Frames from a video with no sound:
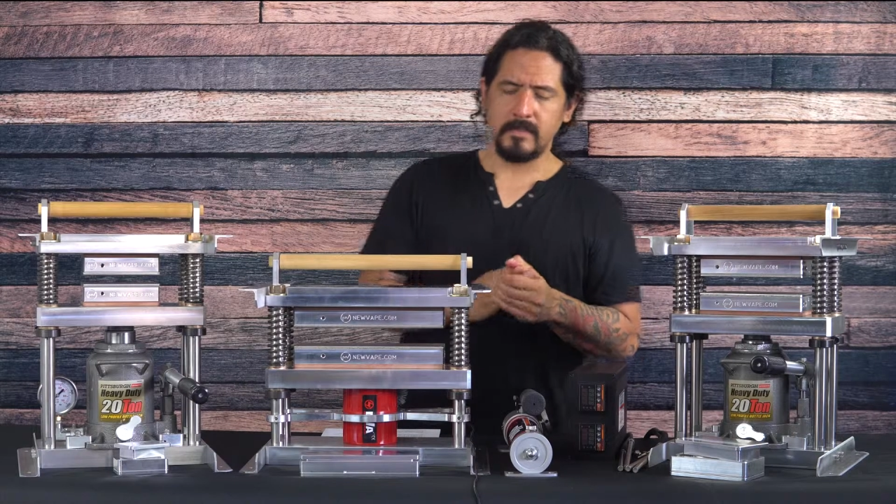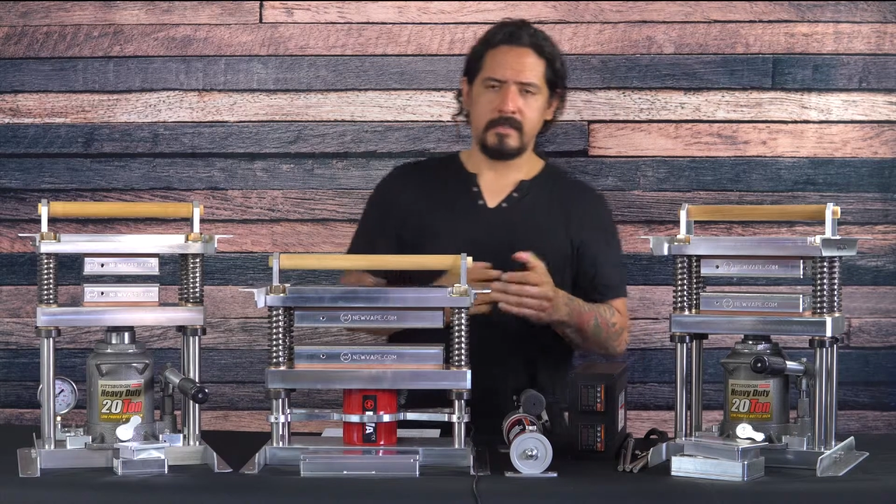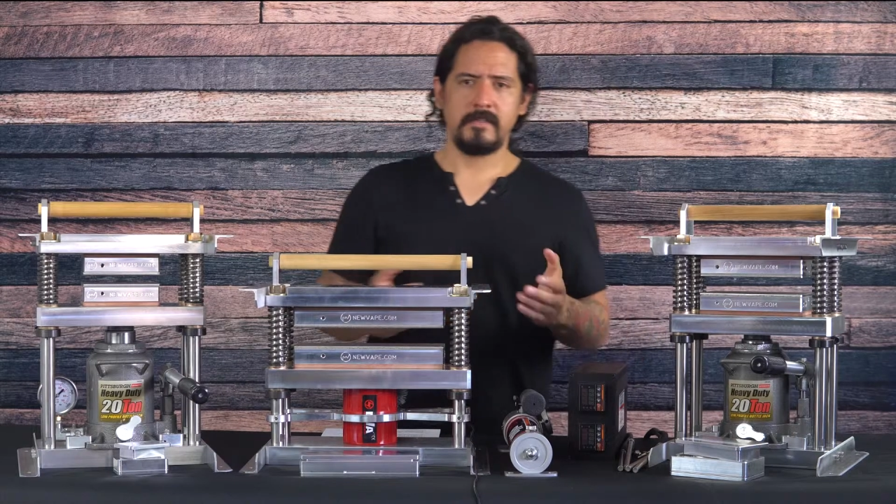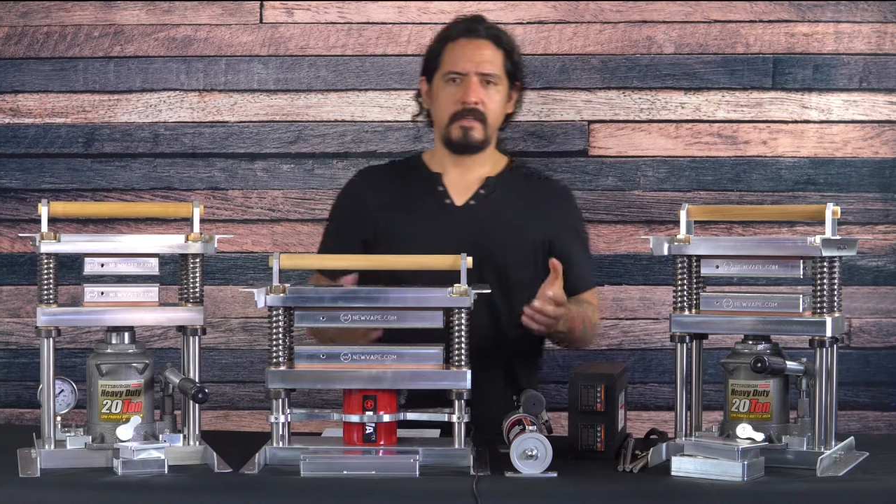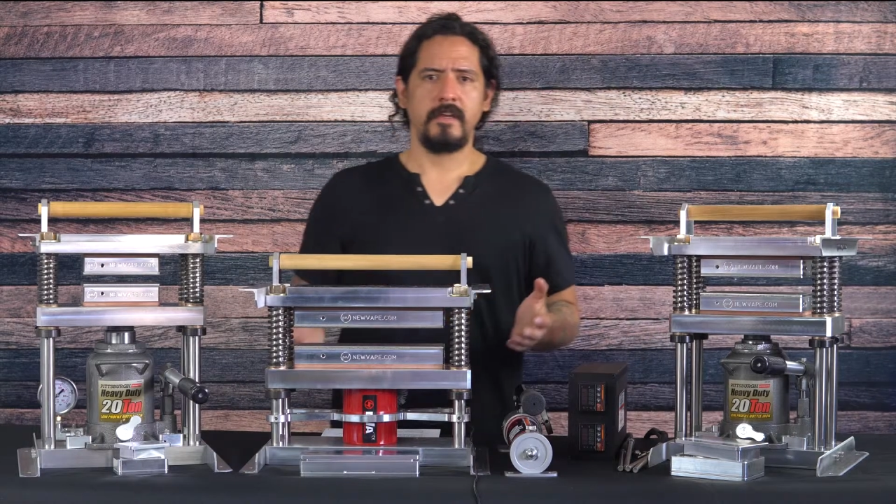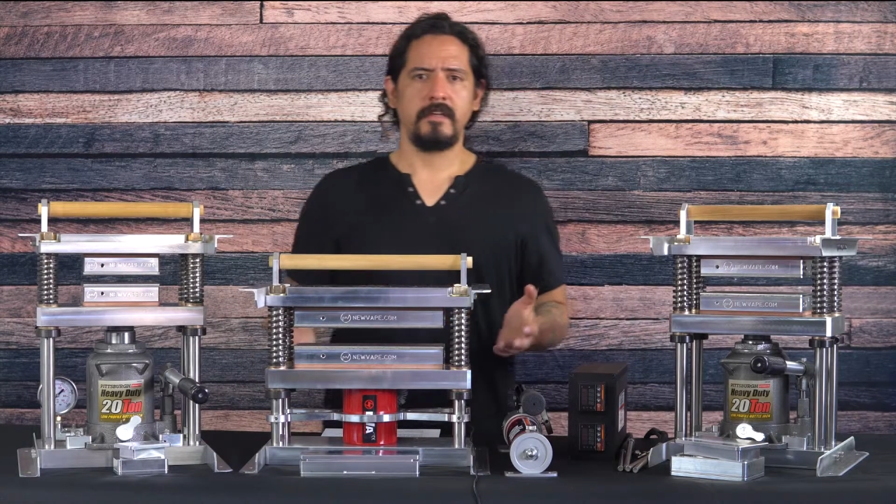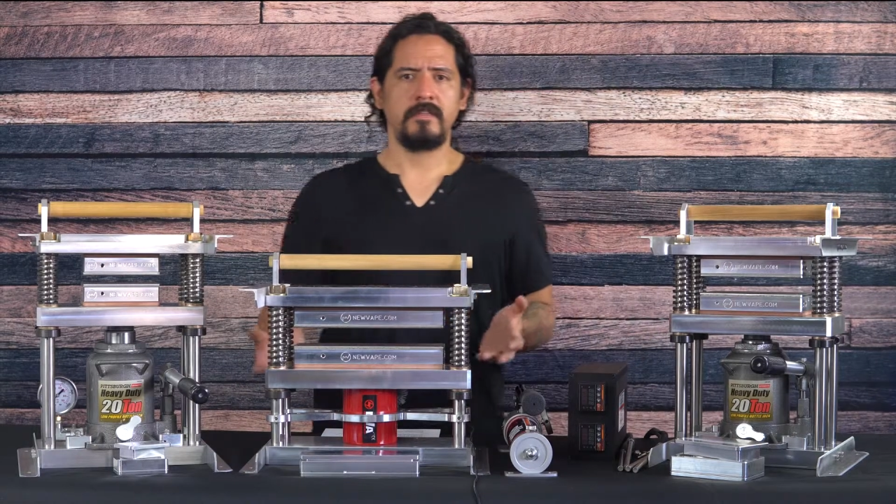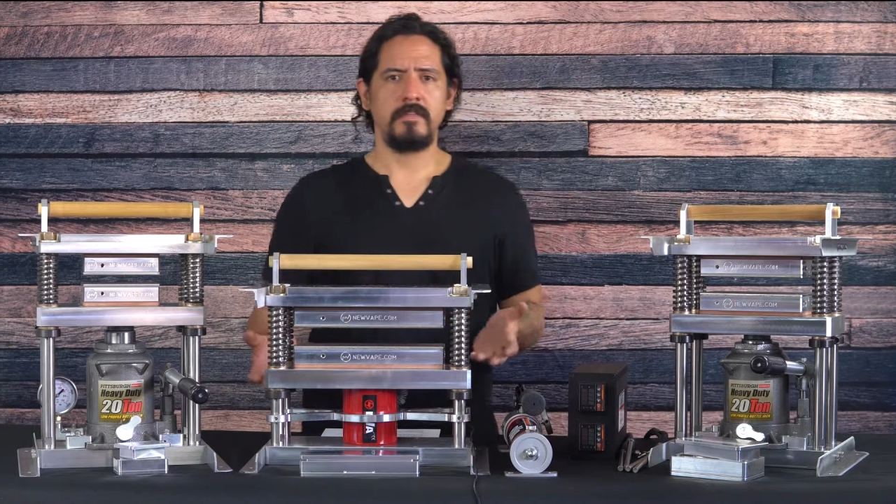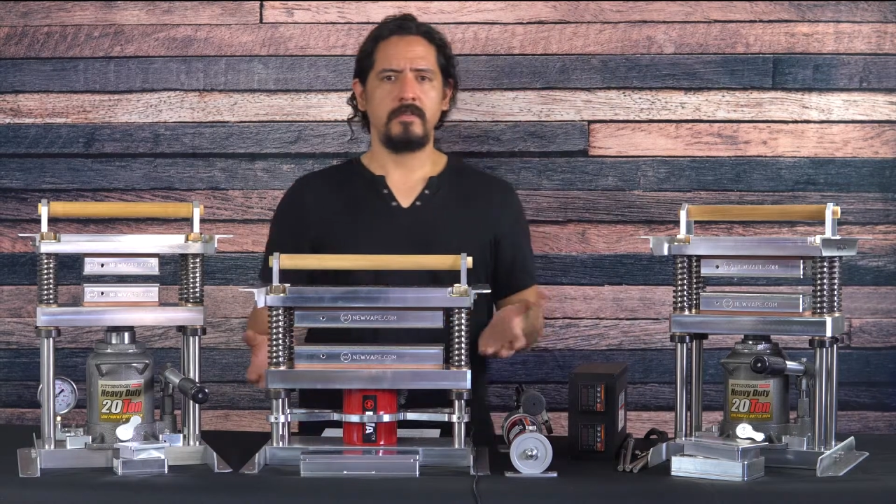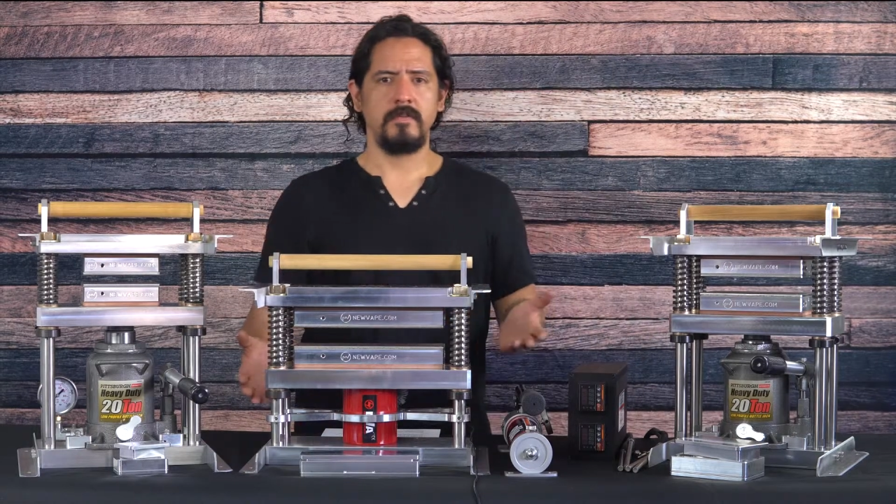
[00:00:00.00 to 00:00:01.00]

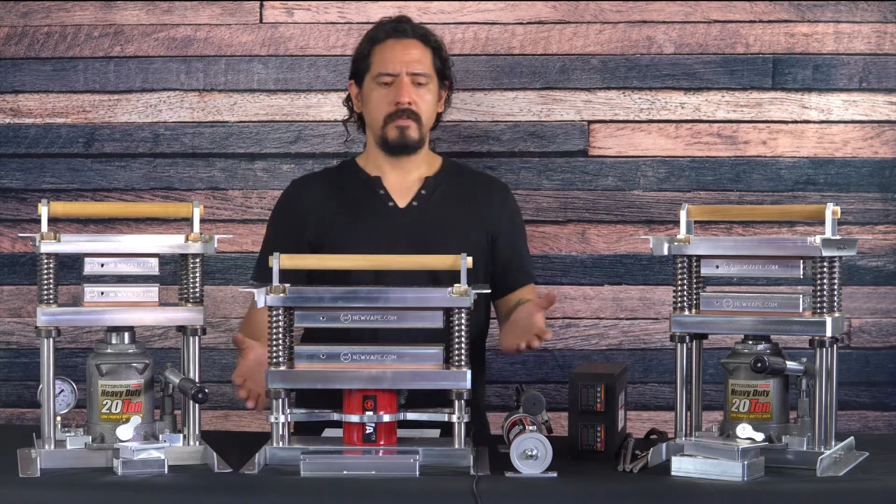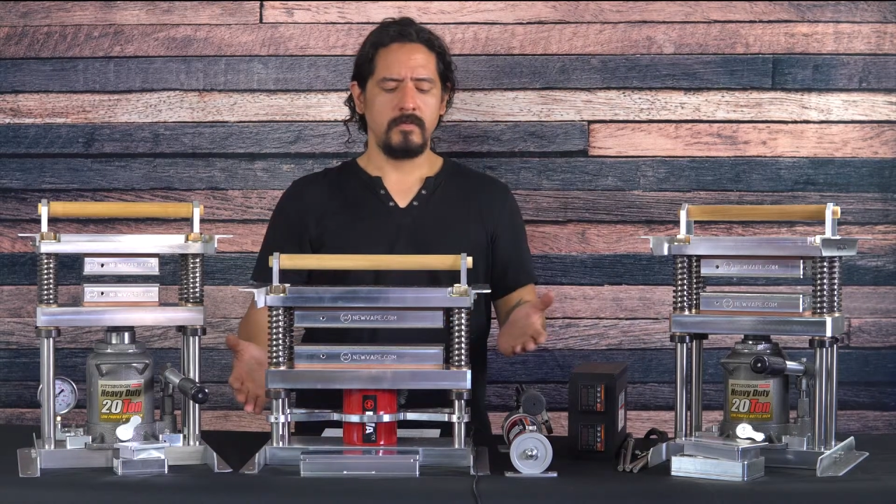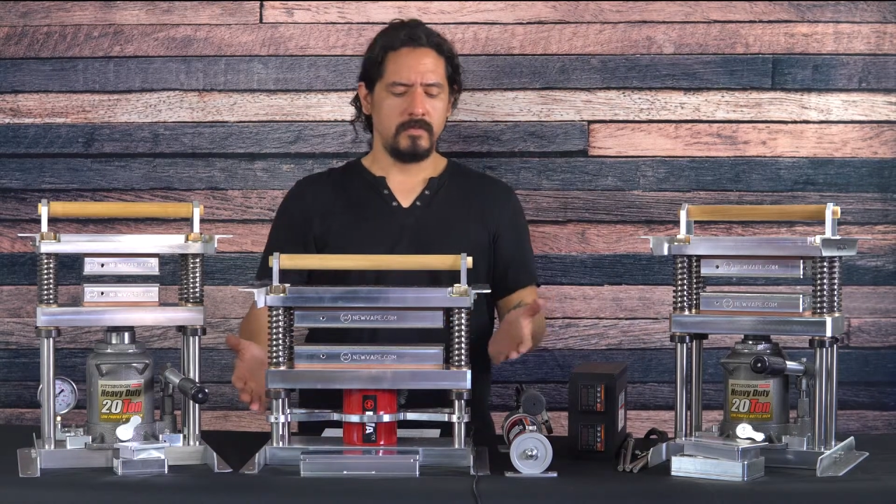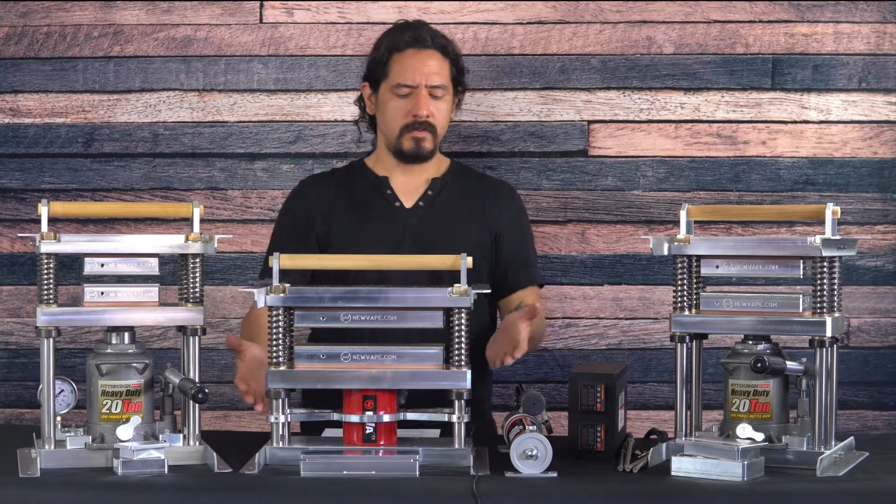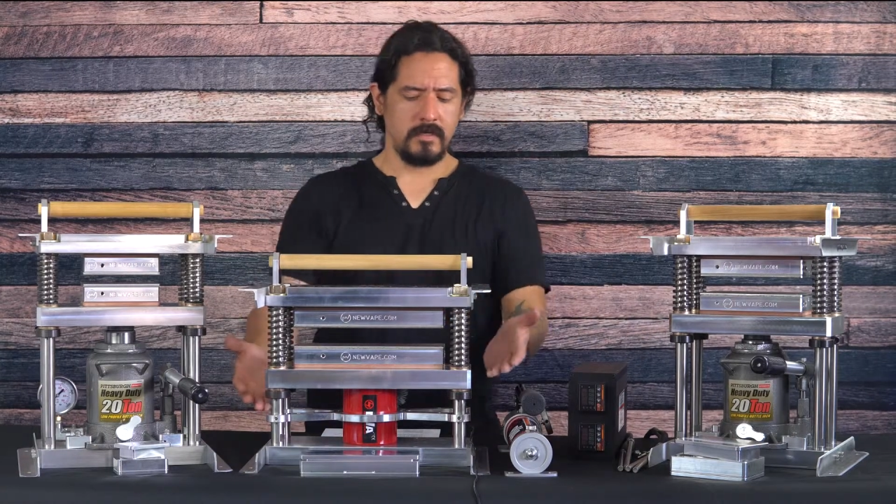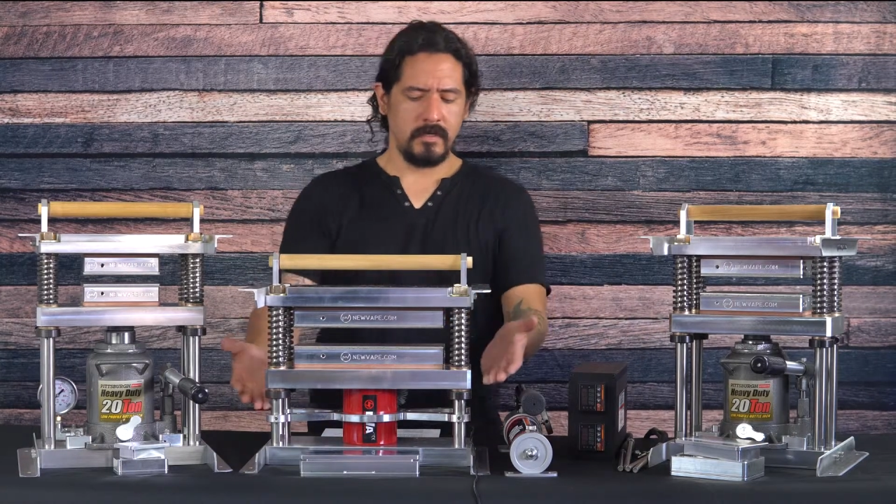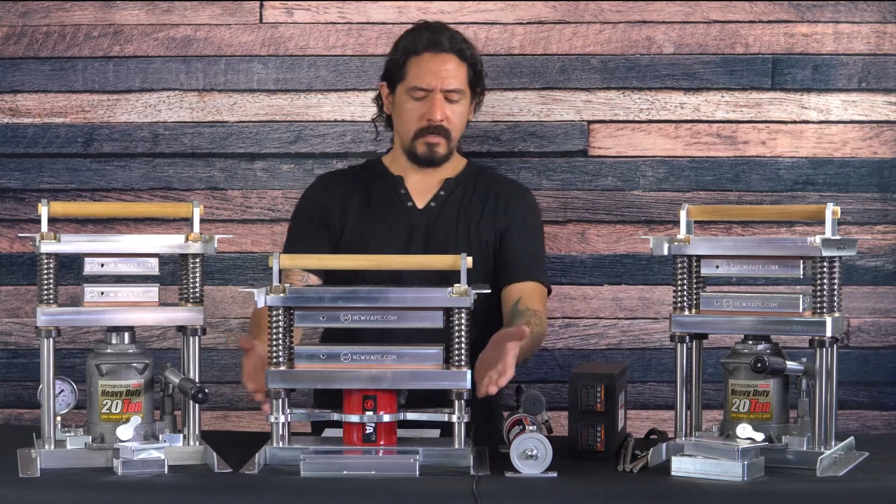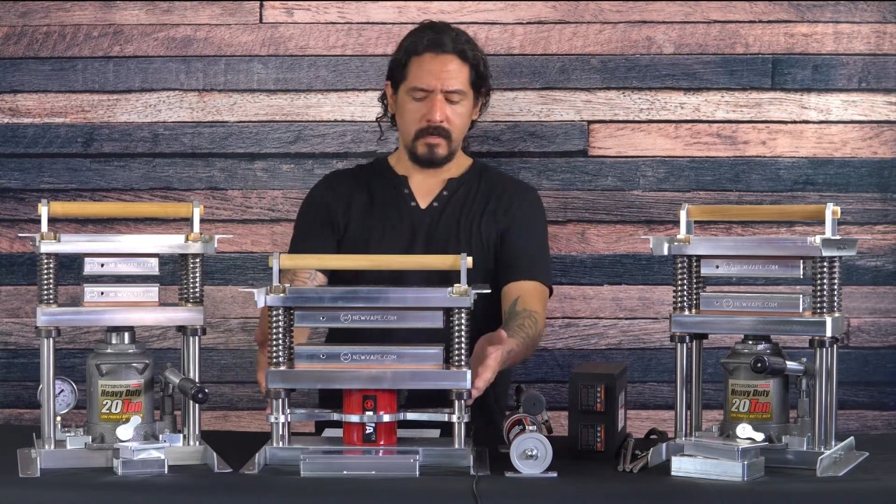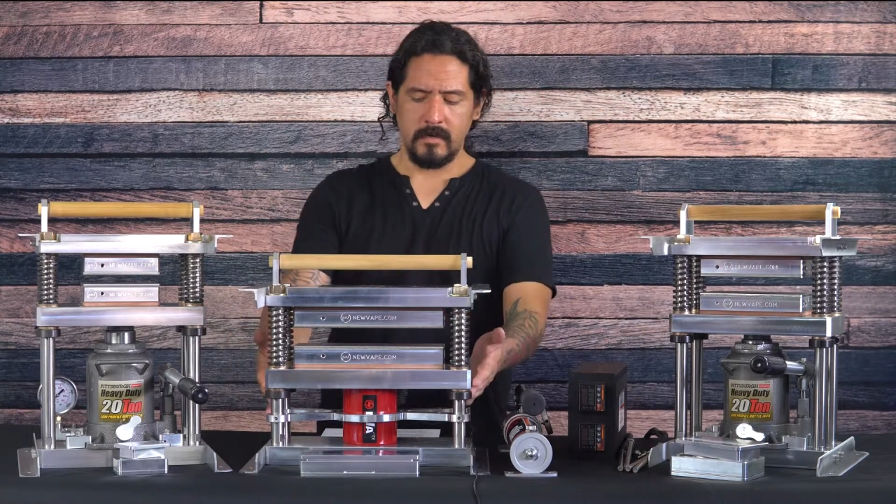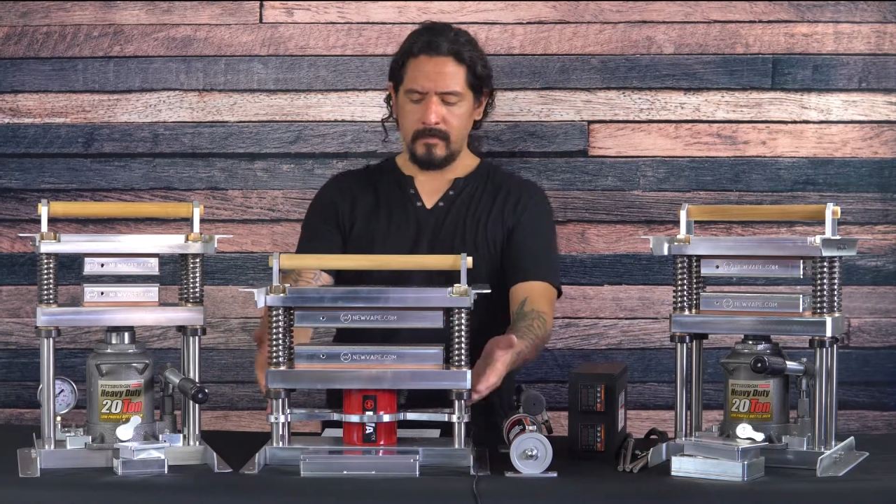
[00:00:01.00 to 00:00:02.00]
decide to use
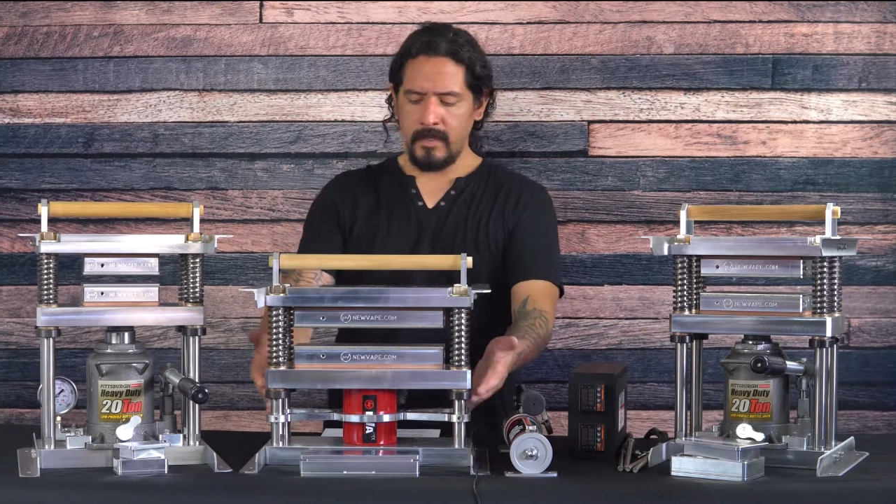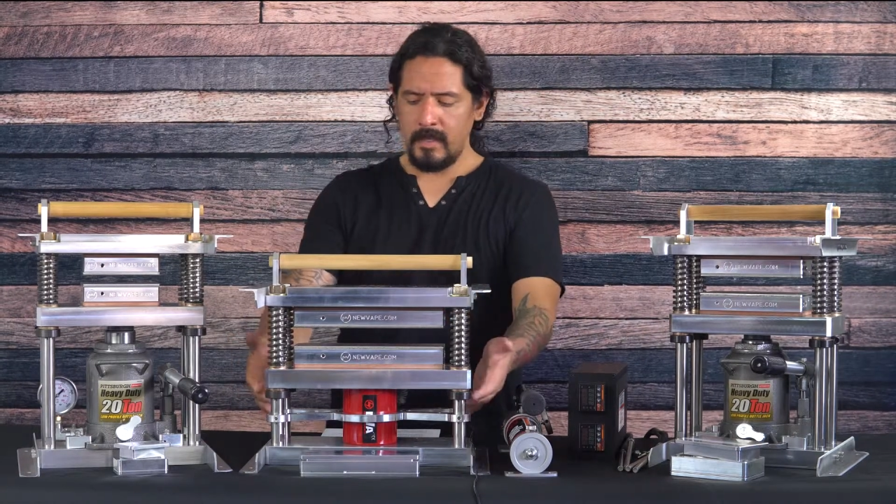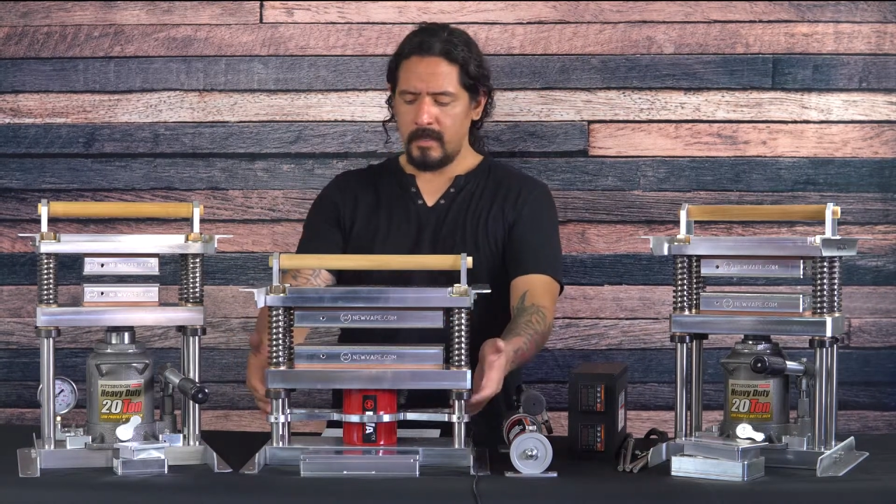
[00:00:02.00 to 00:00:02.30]
the